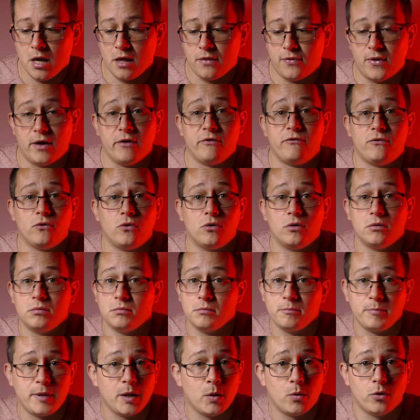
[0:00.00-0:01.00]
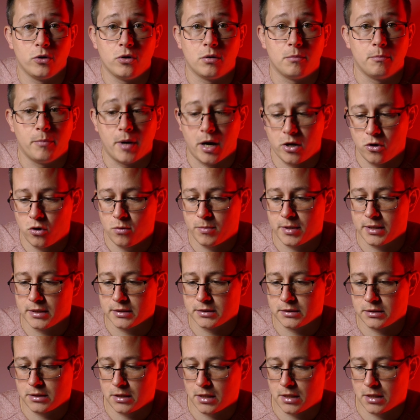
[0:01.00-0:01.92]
therefore pick one up by all means.